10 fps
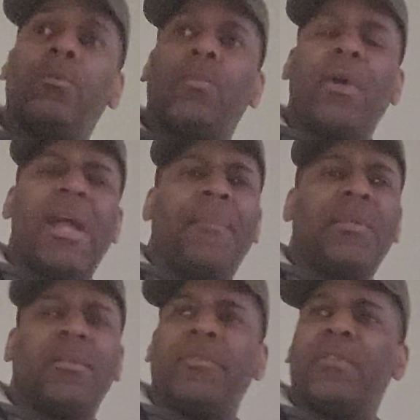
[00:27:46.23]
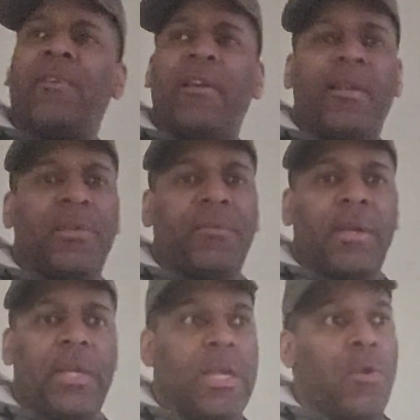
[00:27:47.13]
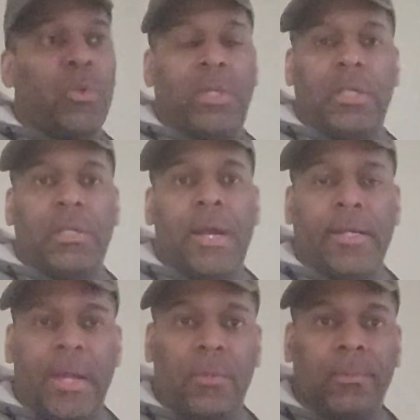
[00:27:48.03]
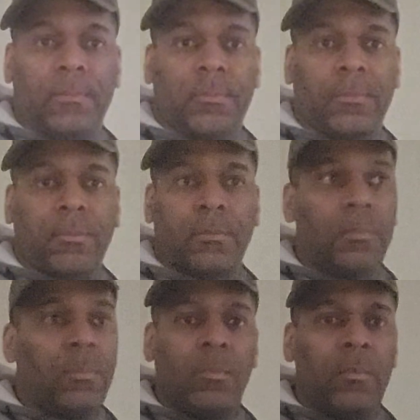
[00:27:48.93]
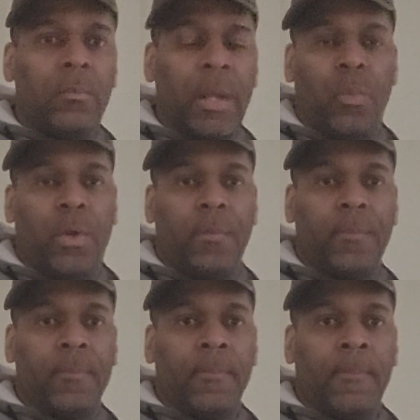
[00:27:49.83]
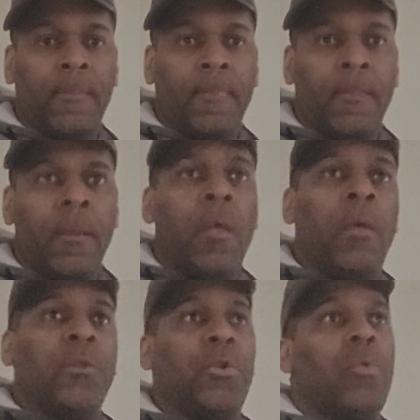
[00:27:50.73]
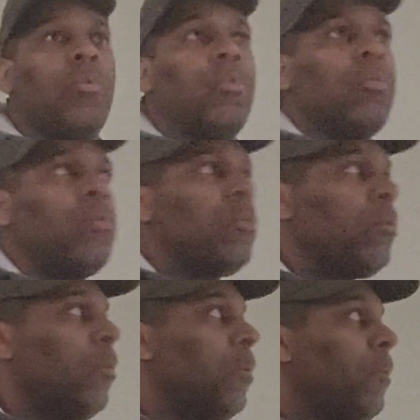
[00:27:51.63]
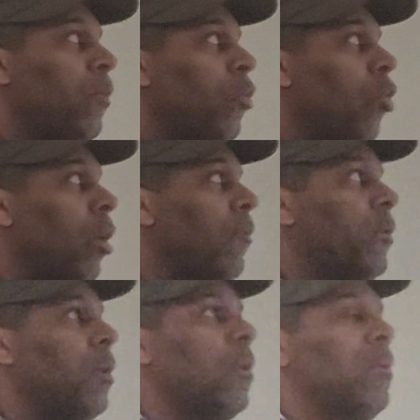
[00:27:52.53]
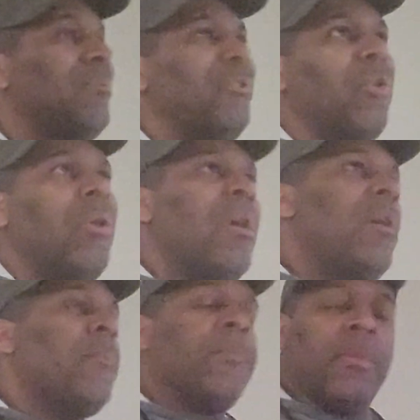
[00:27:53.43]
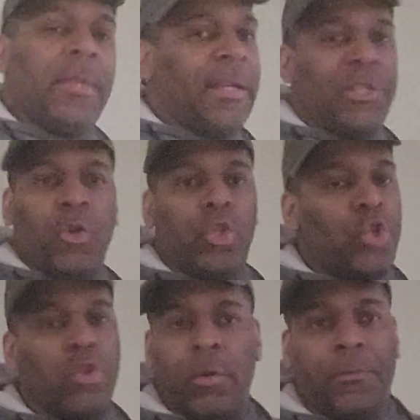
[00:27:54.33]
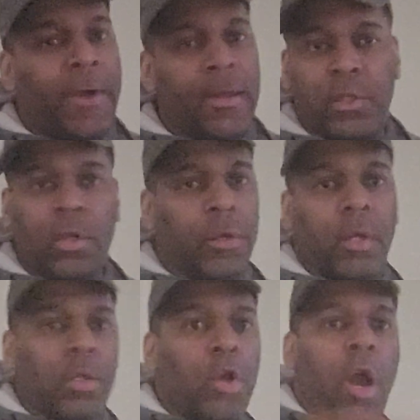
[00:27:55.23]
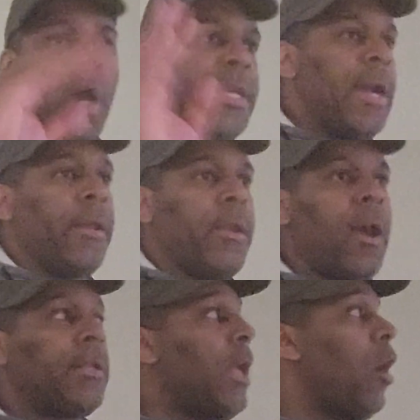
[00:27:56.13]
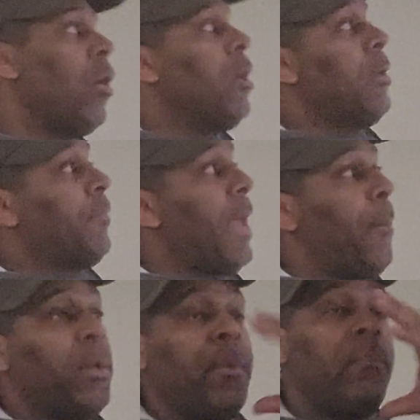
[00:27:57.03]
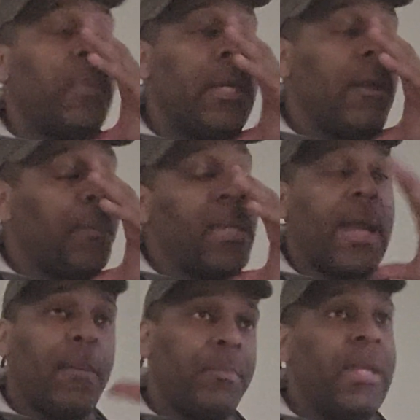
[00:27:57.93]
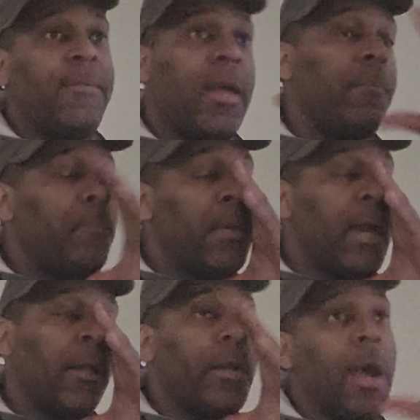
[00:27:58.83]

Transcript: What happens if his very next fight he goes and gets knocked out? Then what? So for all of the, you know, like I told you, you know the fighters are going to, oh, he got knocked out. If that would have been me, I mean, he got beat. That me, I'd have